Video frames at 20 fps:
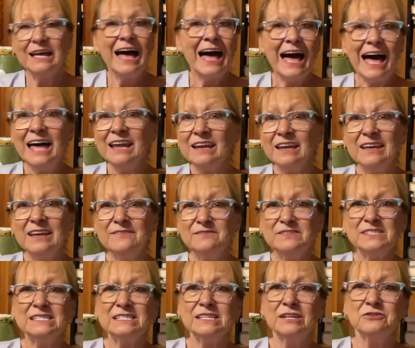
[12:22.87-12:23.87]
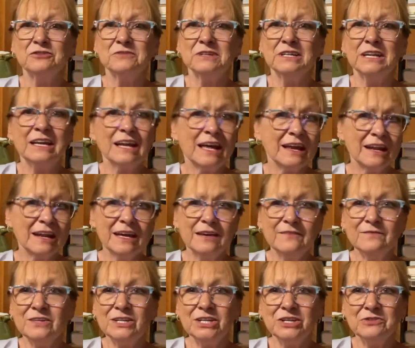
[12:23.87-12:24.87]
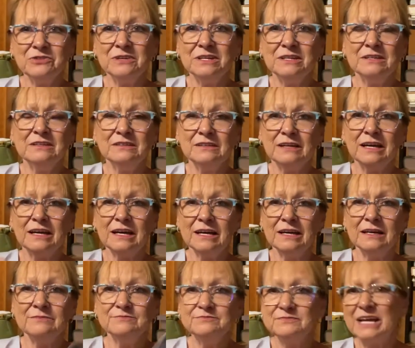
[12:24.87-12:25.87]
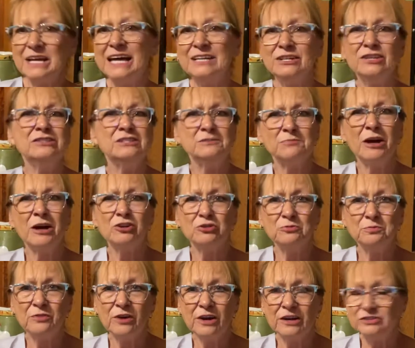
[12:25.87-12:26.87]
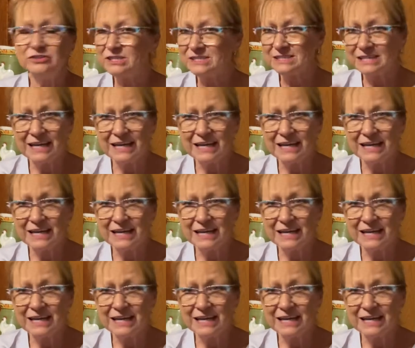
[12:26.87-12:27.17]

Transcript: I loved sewing, and I love doing, I do smaller projects.